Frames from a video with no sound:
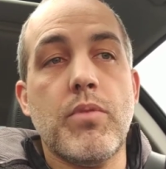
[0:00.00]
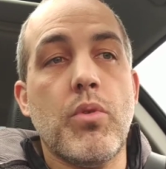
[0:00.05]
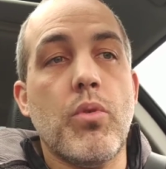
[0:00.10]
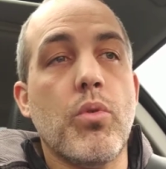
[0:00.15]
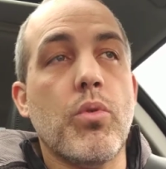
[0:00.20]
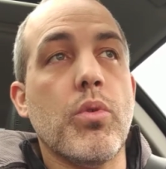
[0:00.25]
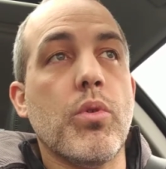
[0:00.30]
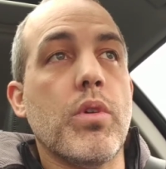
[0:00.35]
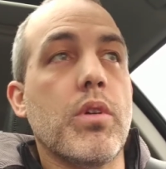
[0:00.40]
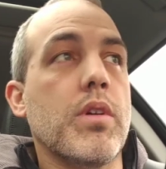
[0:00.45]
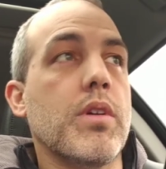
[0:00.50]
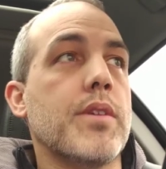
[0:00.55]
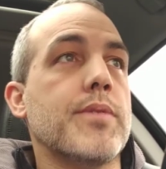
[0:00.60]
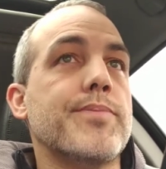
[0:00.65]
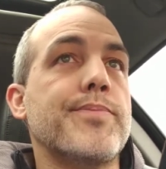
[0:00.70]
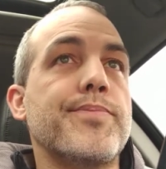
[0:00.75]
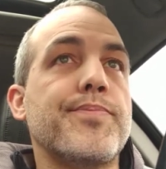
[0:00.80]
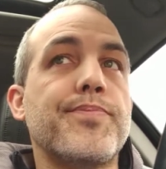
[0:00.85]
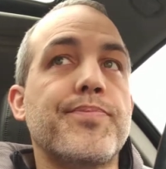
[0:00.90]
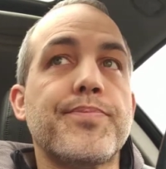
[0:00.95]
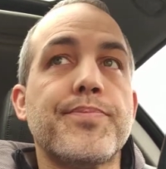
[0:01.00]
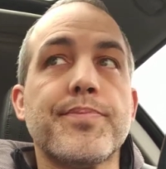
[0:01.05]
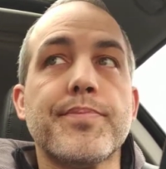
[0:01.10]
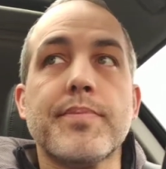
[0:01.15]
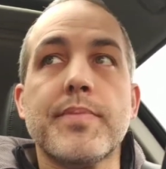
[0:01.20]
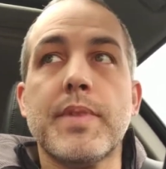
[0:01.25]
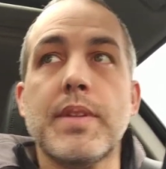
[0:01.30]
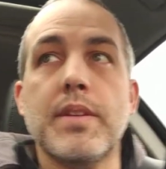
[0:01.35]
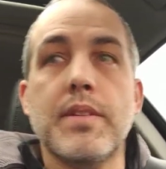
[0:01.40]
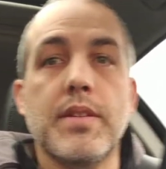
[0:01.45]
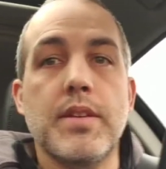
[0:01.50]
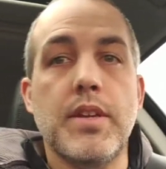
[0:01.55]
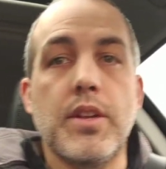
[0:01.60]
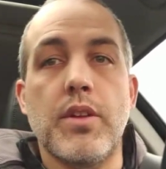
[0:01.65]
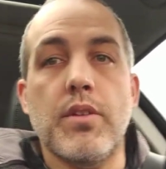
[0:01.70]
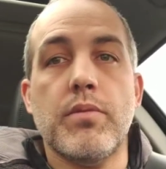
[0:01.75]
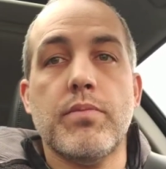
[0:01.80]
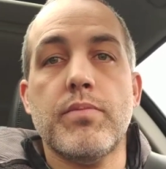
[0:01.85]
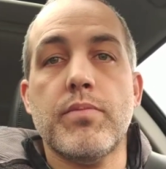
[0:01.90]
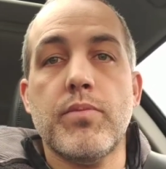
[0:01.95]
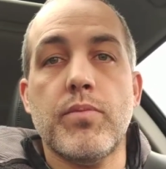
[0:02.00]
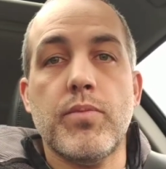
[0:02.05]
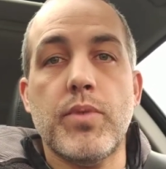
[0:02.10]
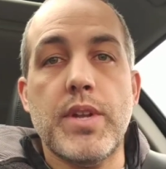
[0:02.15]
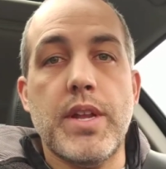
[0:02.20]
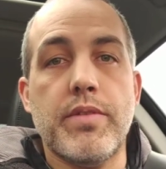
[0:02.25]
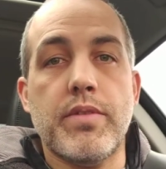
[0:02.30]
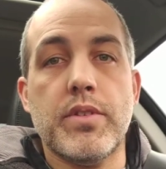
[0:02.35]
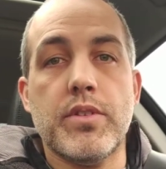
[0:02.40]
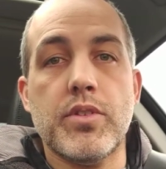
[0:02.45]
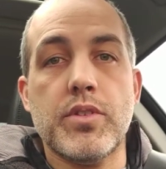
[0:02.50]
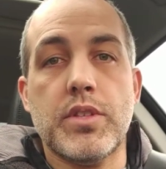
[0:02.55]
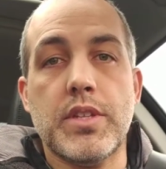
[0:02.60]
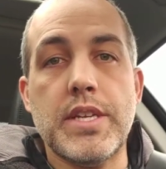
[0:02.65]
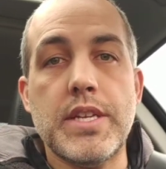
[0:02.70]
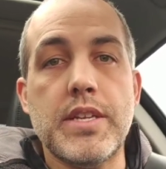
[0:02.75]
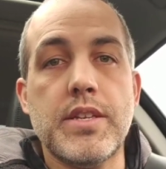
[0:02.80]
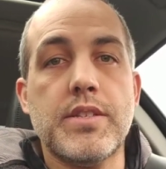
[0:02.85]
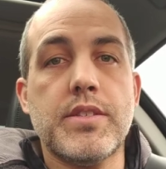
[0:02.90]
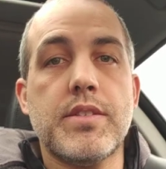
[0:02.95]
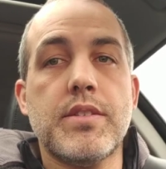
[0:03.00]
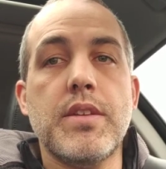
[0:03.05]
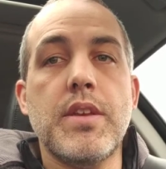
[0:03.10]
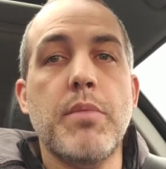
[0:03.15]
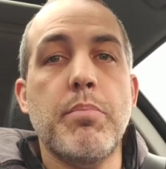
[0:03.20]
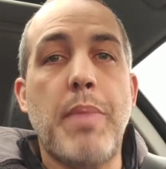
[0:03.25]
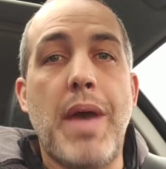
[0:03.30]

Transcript: or, you know, whatever, there's leaks.